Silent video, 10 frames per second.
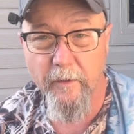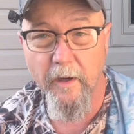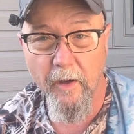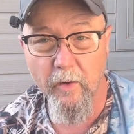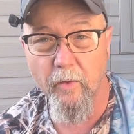the
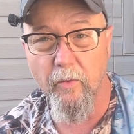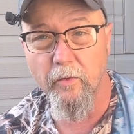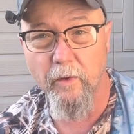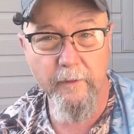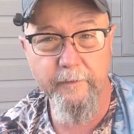
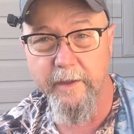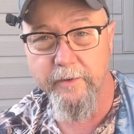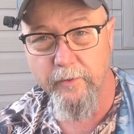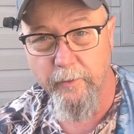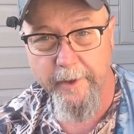whole of the
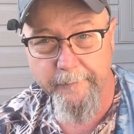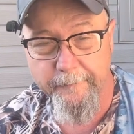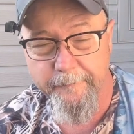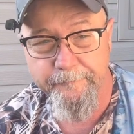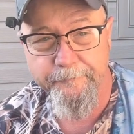interweb,
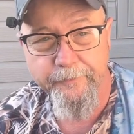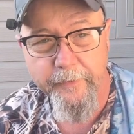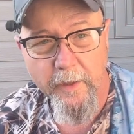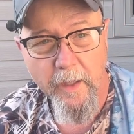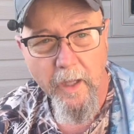
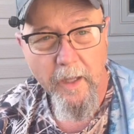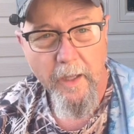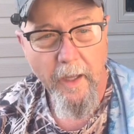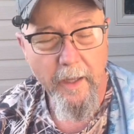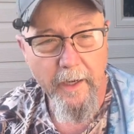
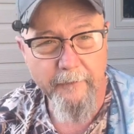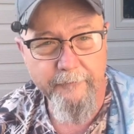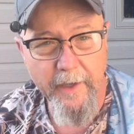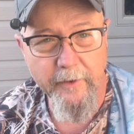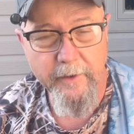and I
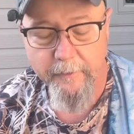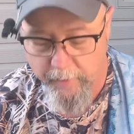found him